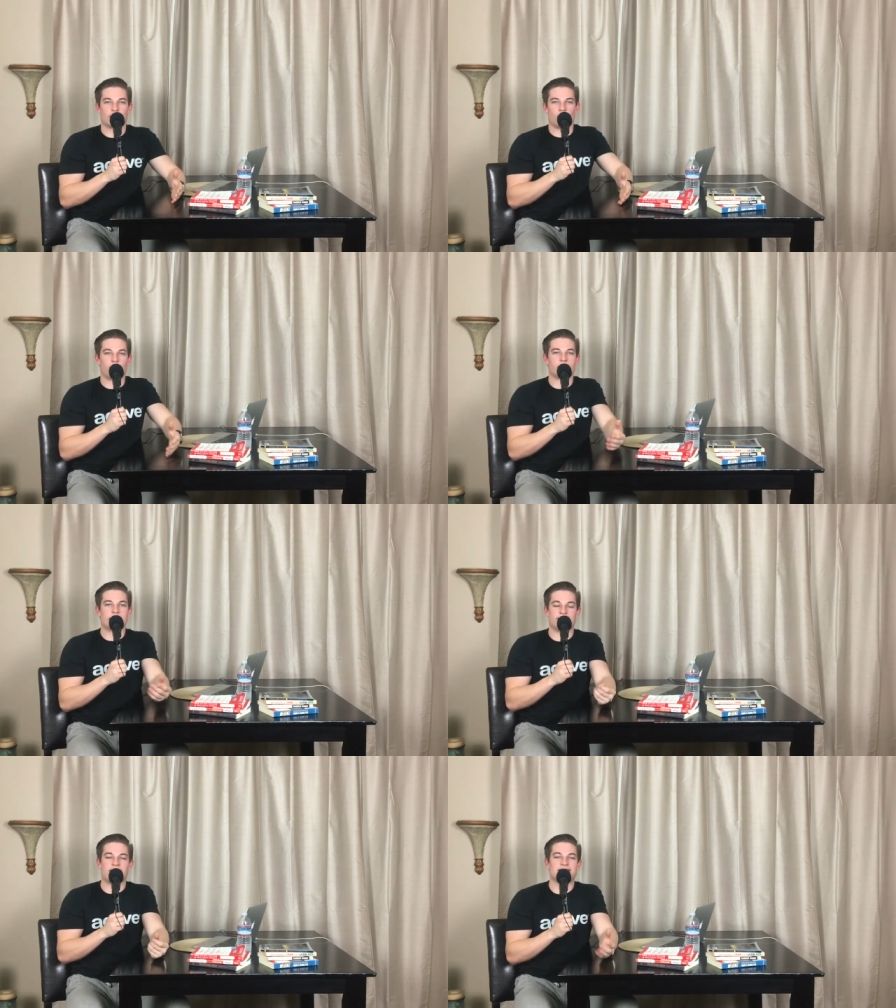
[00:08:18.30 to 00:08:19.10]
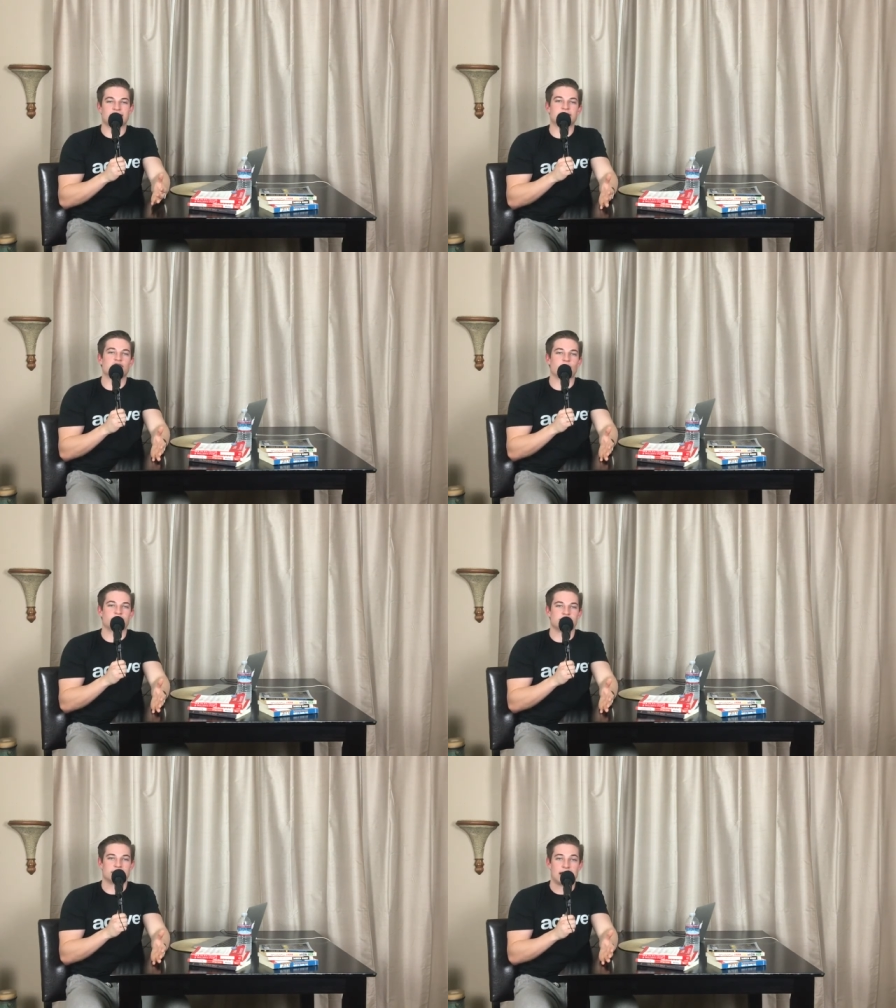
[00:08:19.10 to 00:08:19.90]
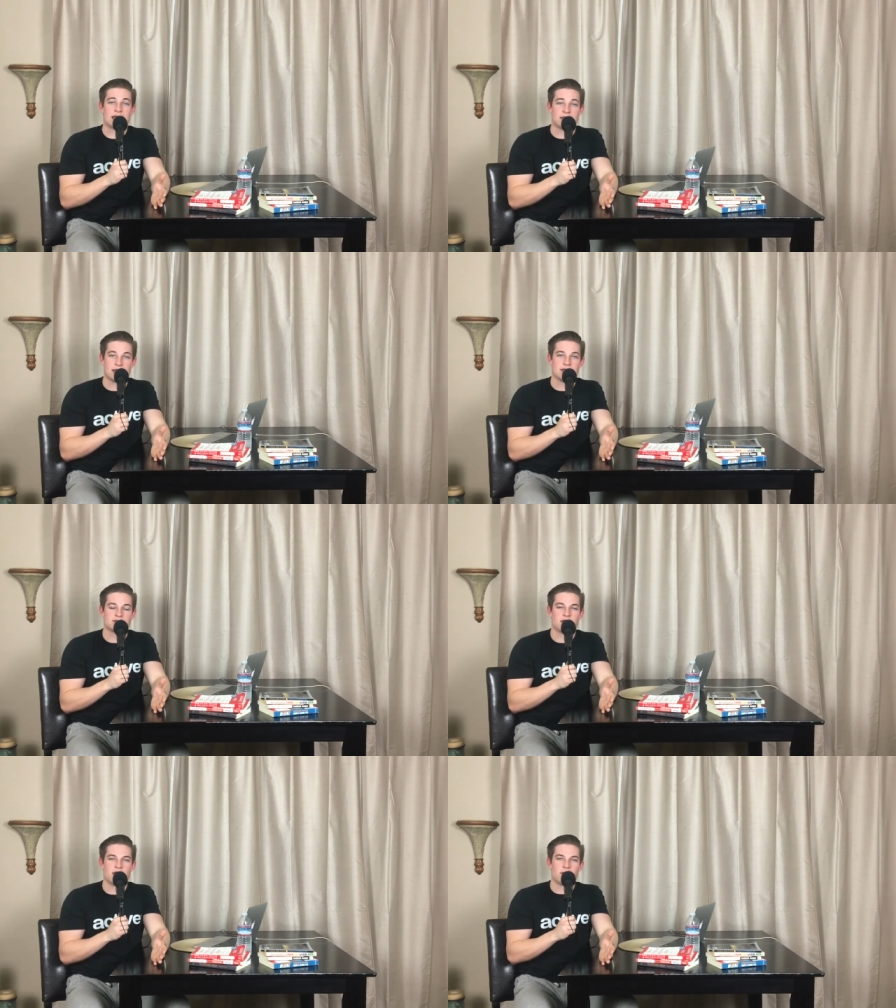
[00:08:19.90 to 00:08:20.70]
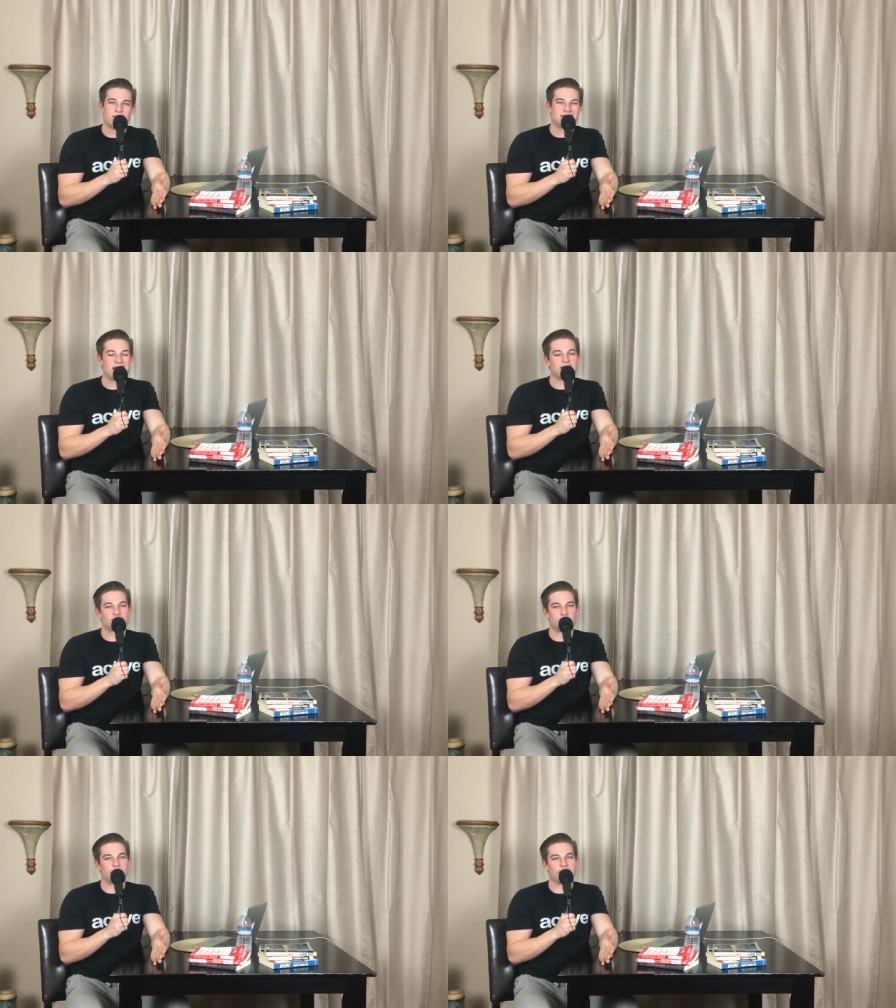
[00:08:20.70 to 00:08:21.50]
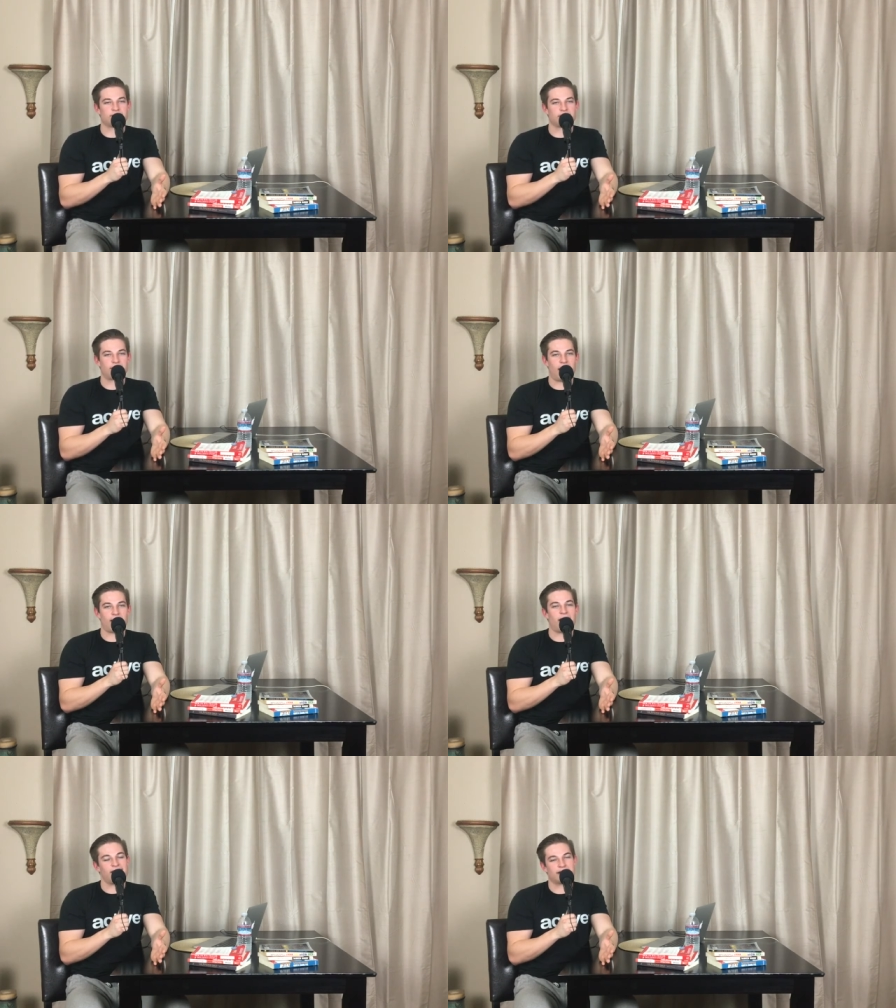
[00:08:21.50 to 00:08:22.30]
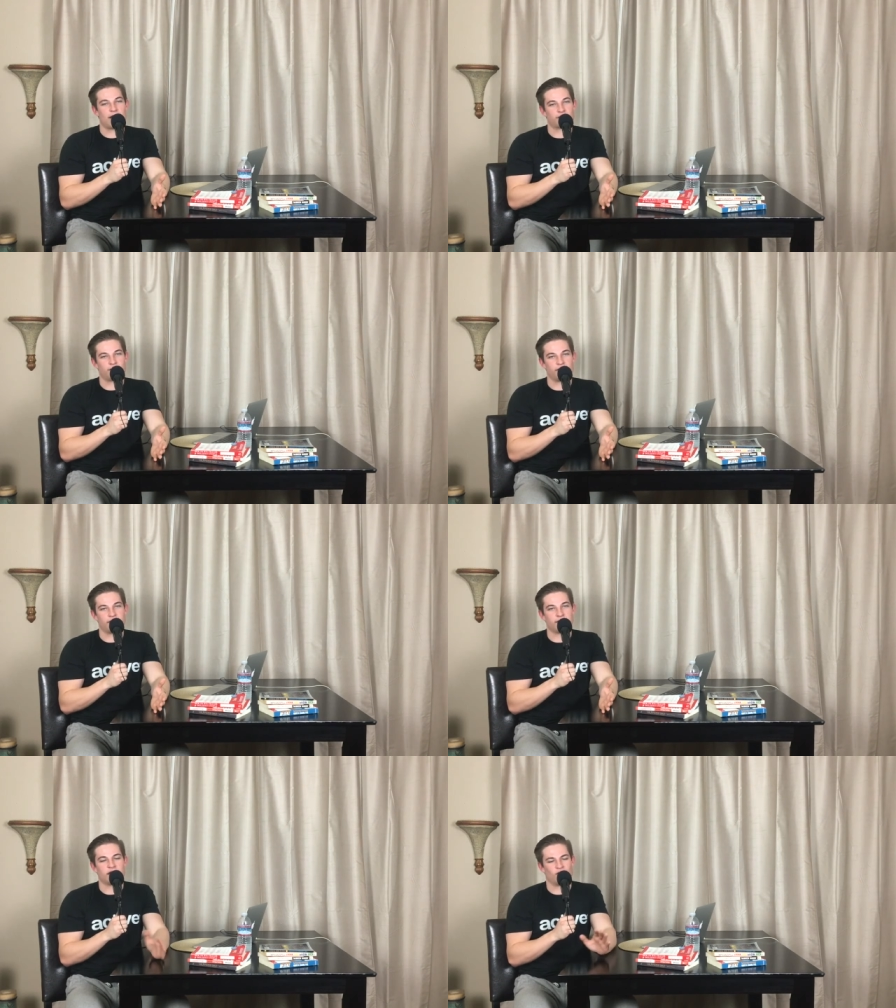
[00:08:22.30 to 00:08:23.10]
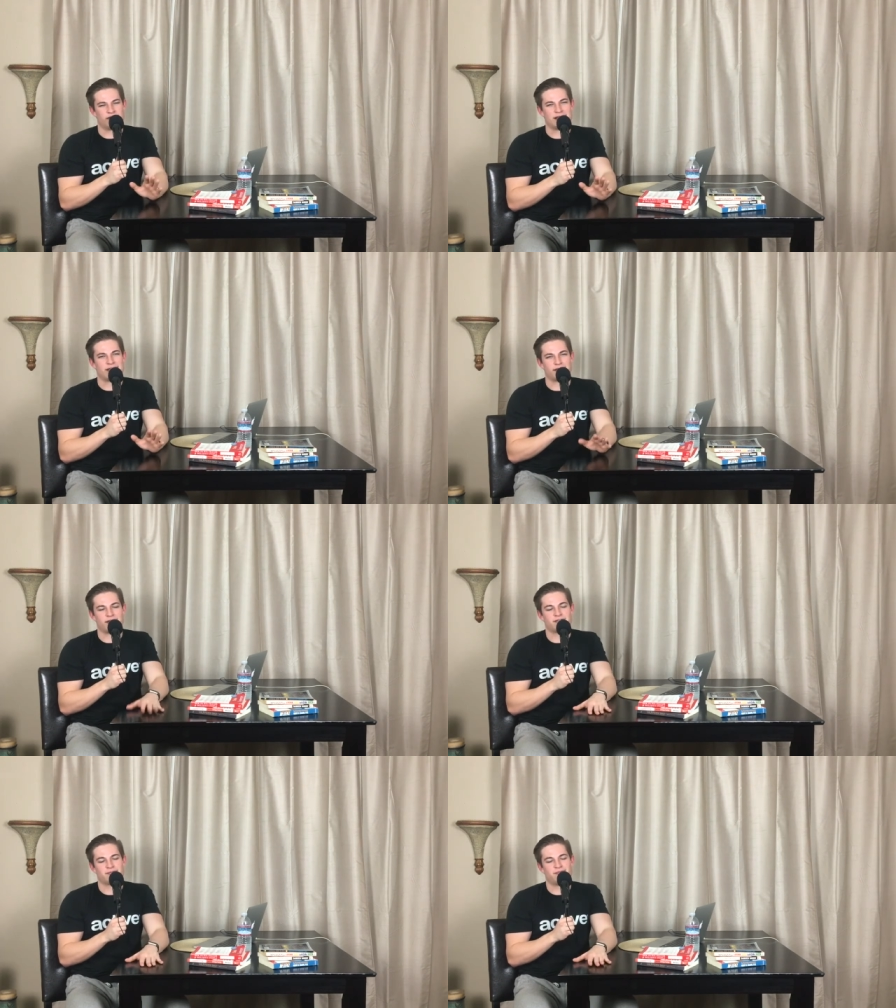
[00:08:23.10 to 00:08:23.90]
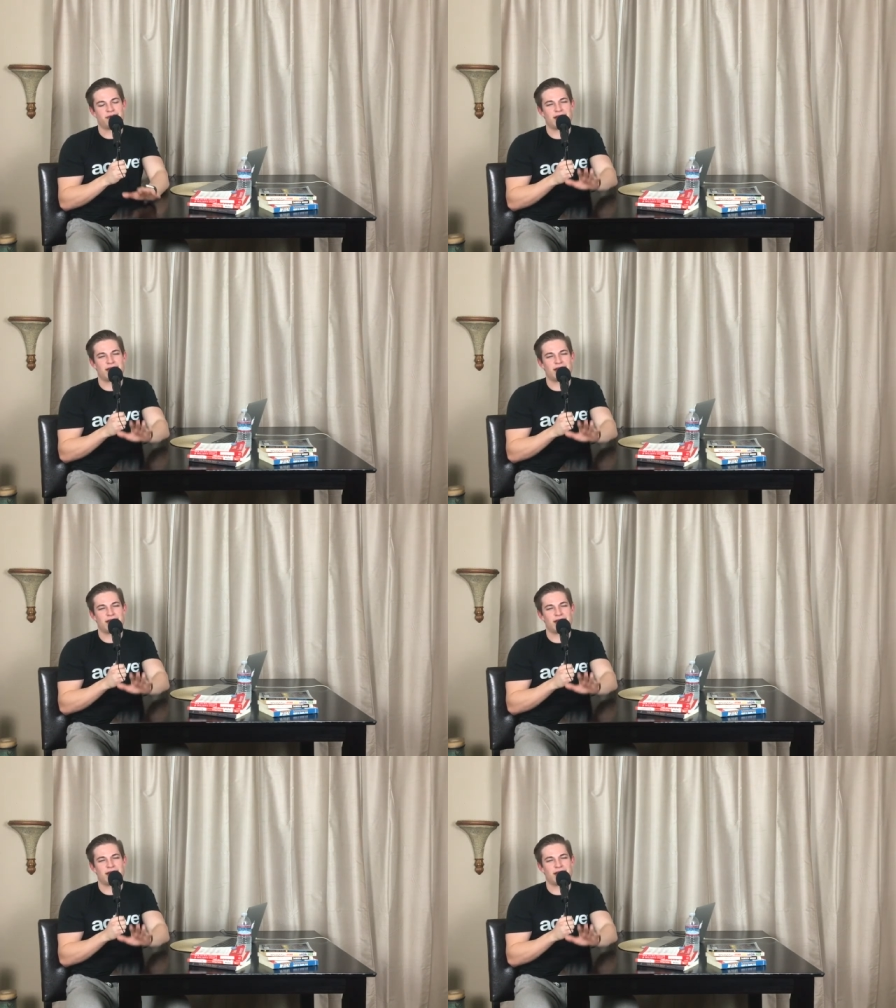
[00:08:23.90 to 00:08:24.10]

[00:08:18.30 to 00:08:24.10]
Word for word: or investigate situations like this. But saying stupid things like that, I think that was a, real, a little ridiculous. But